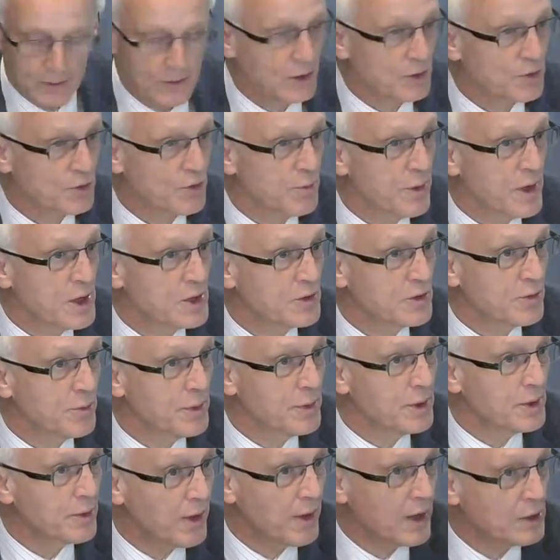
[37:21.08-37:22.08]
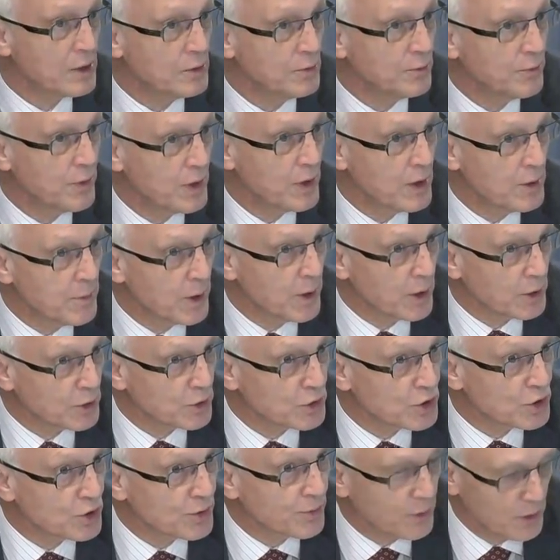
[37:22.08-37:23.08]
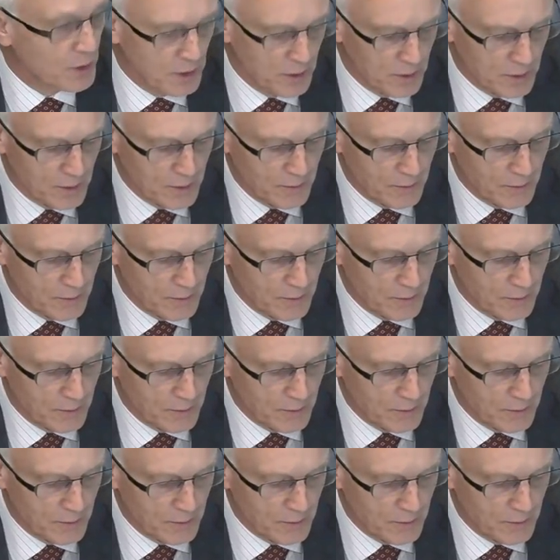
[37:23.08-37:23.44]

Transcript: just remains for me to thank you very much for,